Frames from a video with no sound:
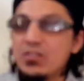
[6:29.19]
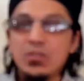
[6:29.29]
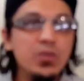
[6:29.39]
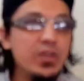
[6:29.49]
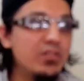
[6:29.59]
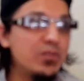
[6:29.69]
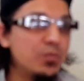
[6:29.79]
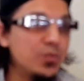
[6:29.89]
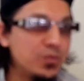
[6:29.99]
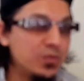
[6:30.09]
So you don't have to
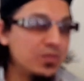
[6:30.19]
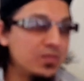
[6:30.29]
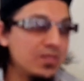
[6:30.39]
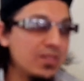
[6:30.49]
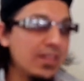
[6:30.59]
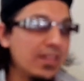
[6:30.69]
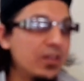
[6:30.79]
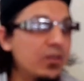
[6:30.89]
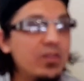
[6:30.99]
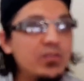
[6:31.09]
move.
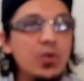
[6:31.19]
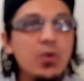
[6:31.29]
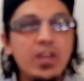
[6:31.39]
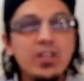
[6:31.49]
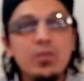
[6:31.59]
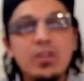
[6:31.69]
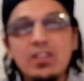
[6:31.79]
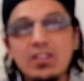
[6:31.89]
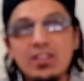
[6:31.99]
You don't have to go anyway.